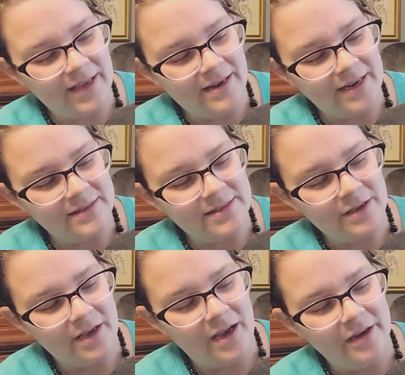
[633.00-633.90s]
and it's
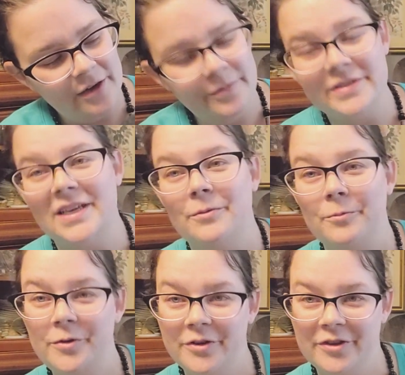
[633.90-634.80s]
100%
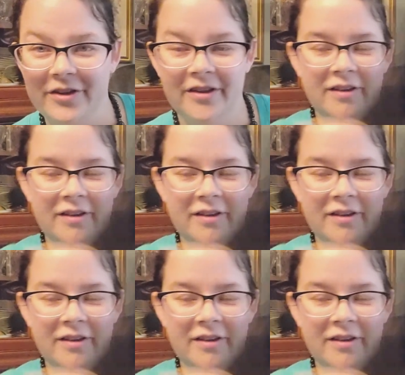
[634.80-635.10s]
wool.